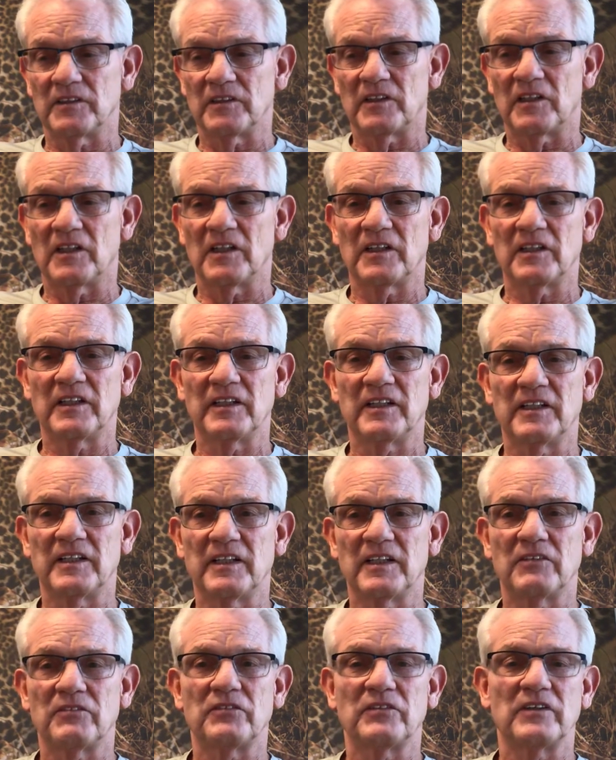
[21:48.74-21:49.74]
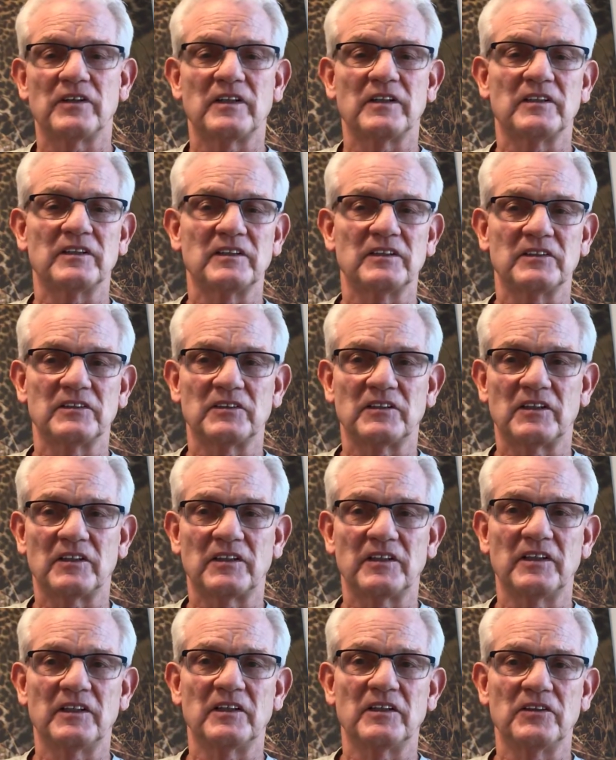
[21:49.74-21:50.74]
oddly enough,
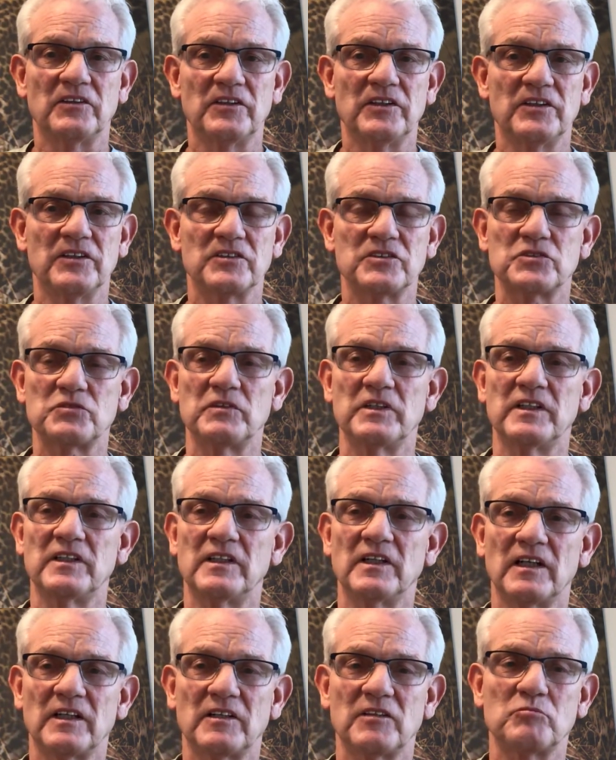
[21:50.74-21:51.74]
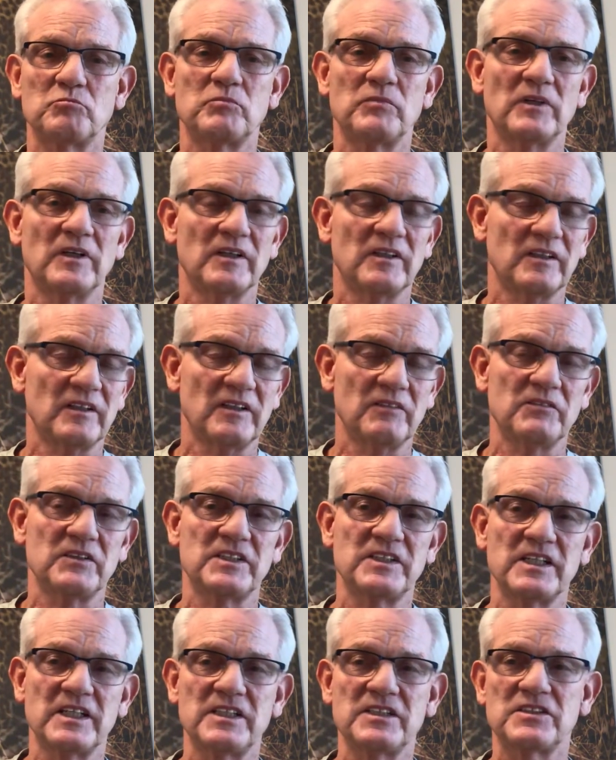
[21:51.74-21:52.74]
on New Year's, we'd gotten an
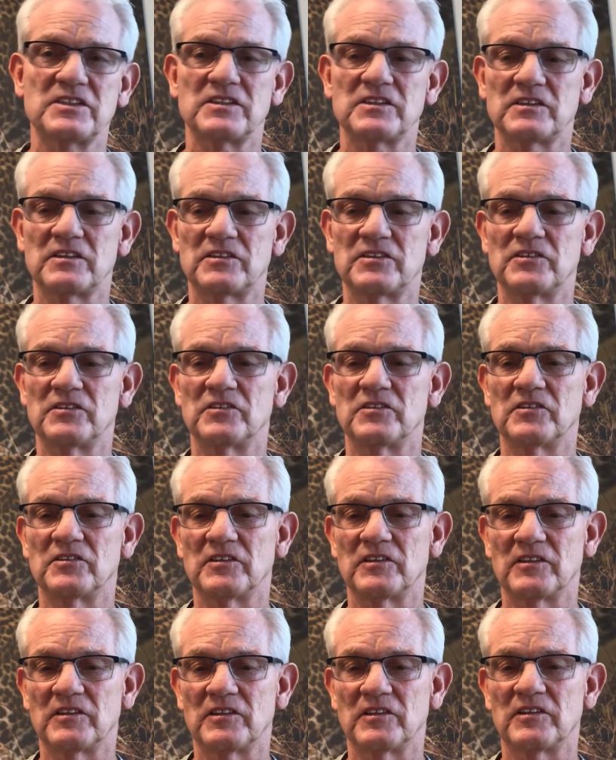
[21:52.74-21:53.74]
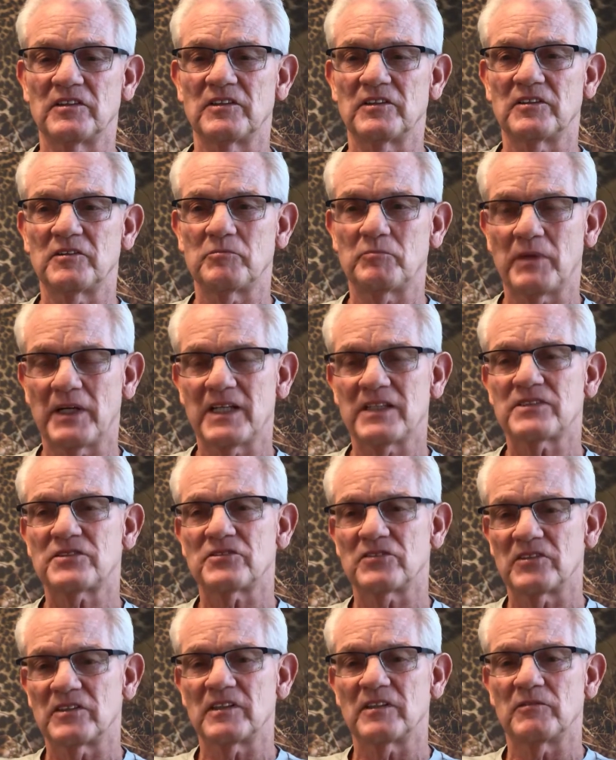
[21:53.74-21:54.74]
invitation to the pastor,
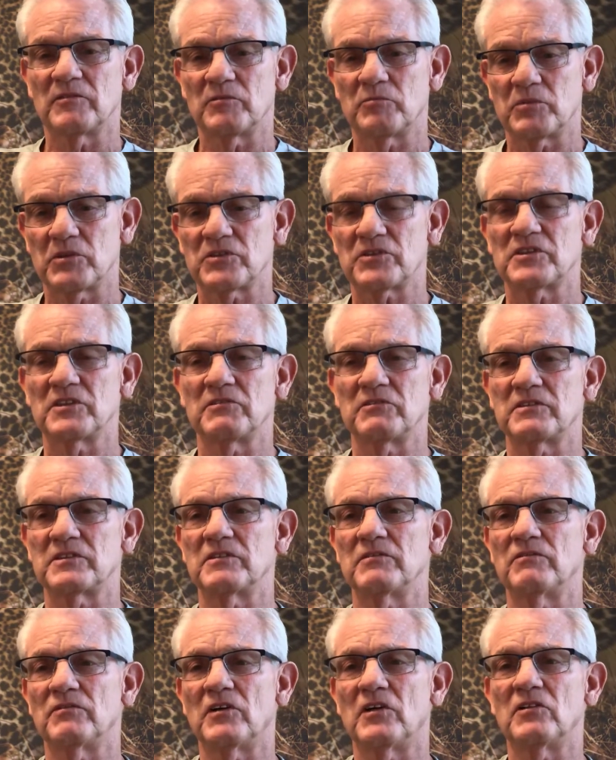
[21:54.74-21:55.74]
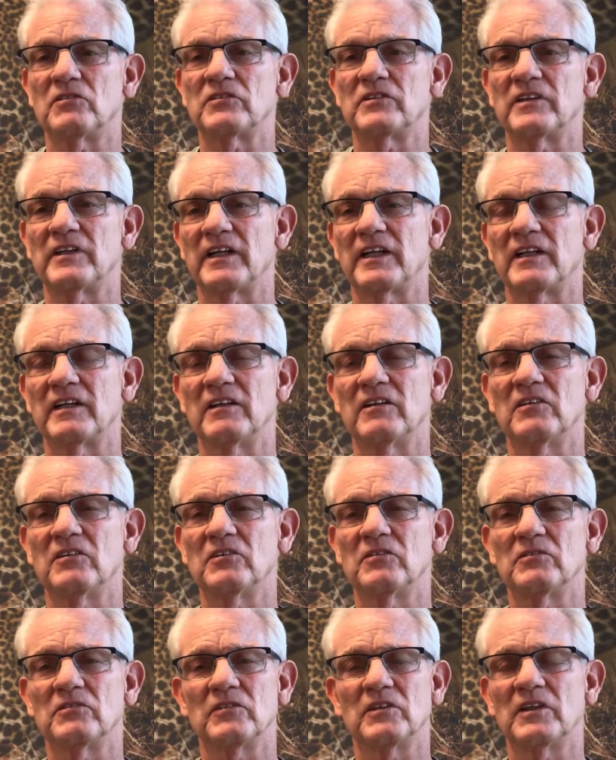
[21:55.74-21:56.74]
the person that was involved in that, you know,
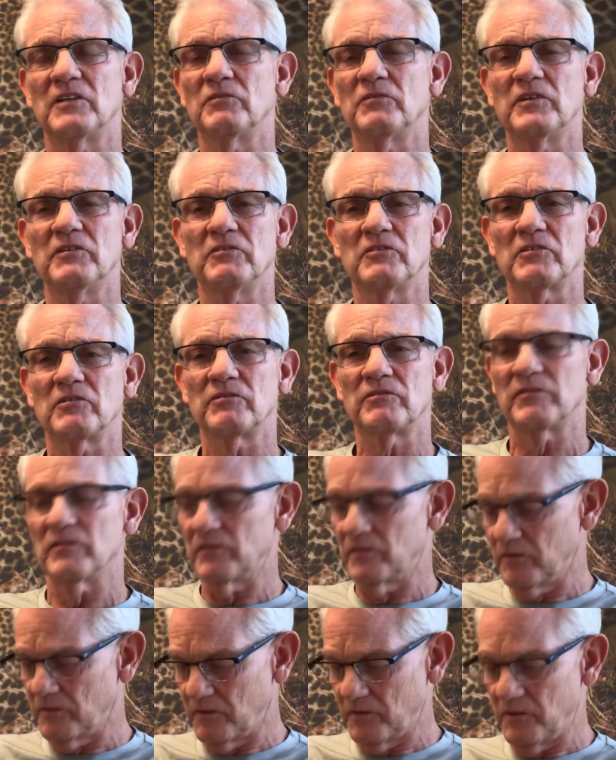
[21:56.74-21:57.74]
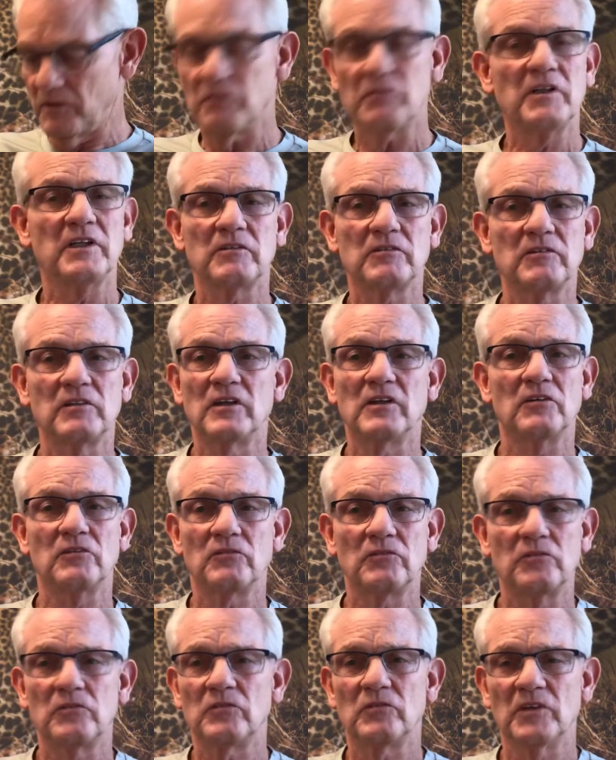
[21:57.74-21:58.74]
and we were, you know,
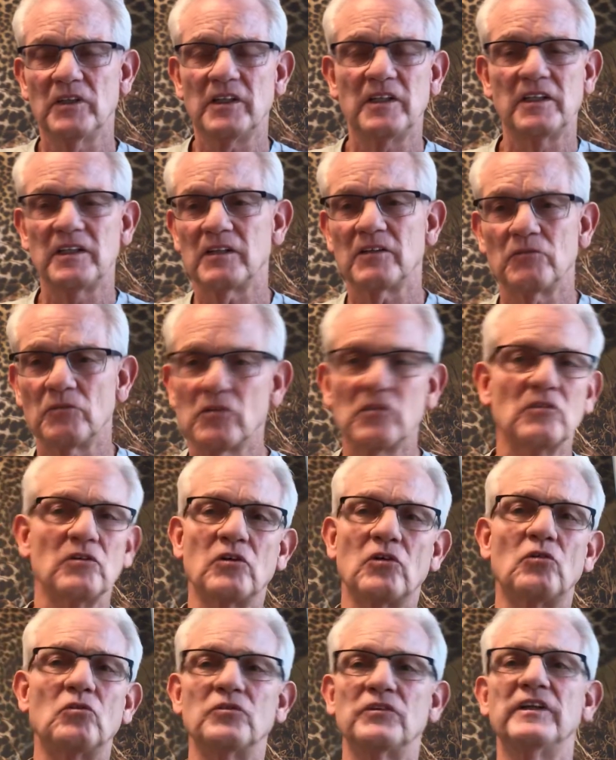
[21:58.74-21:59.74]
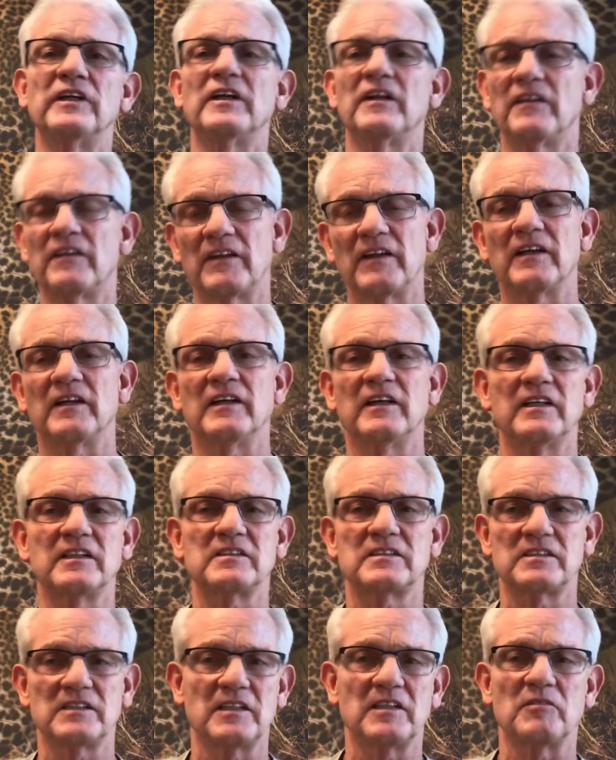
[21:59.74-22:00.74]
we weren't holding anything
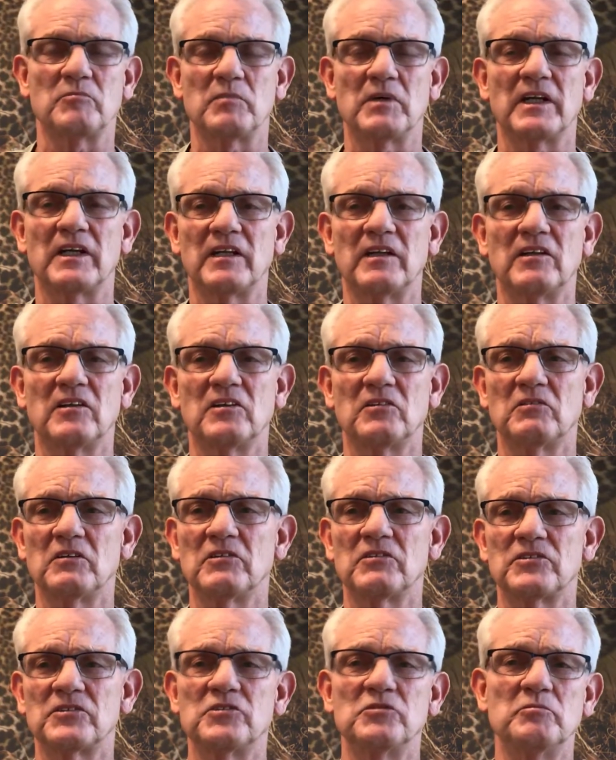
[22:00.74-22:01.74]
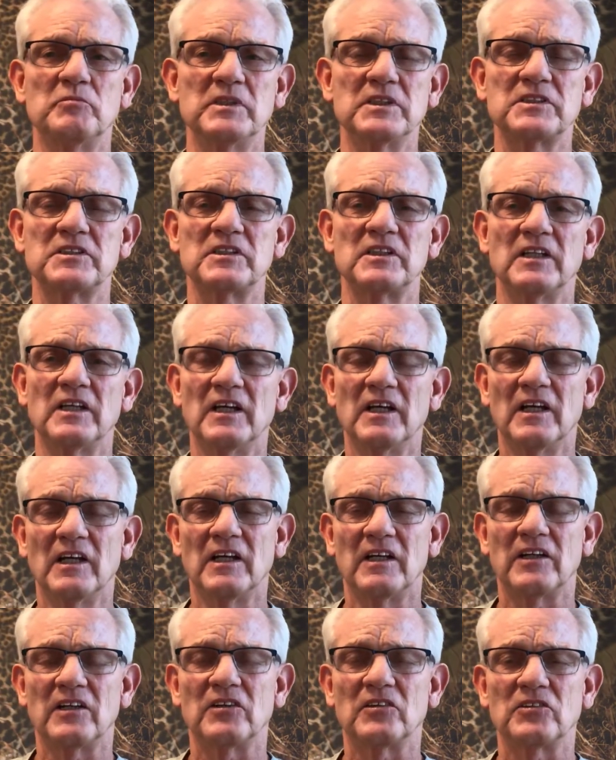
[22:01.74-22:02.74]
against anybody. You know, we were too busy,
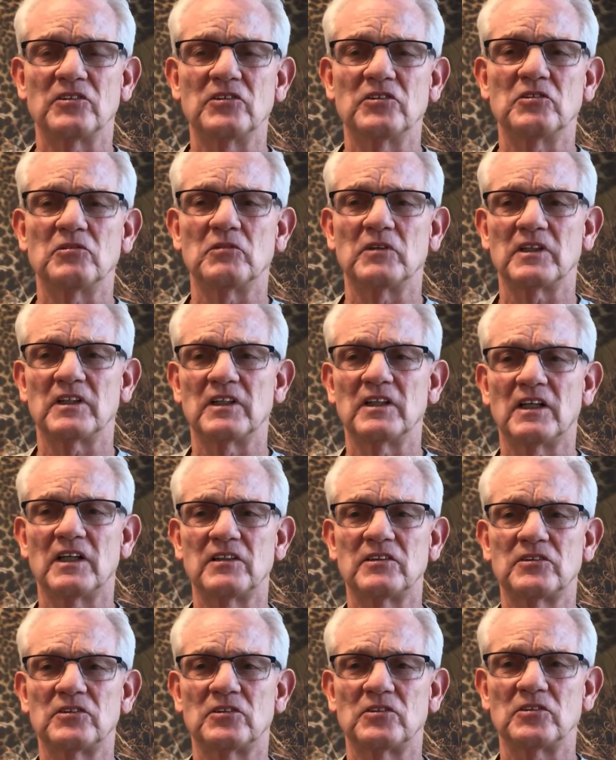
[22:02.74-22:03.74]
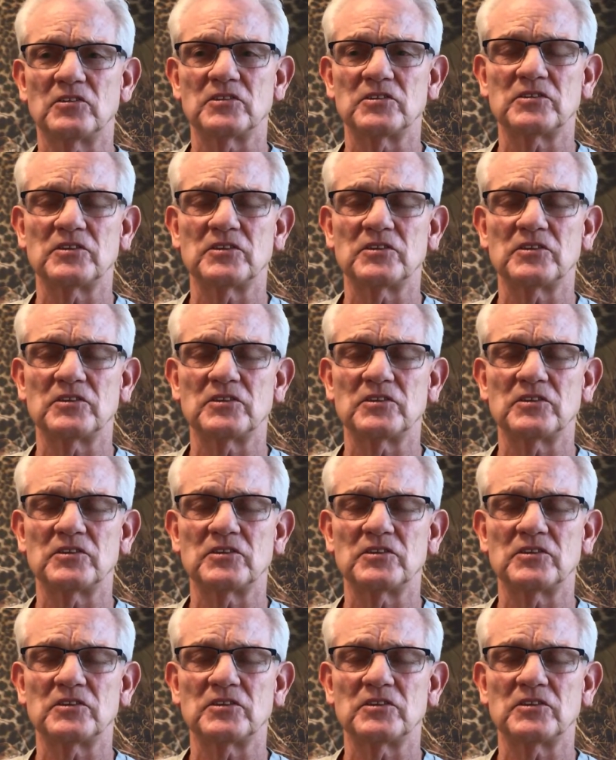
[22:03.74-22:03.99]
you know, doing what God told us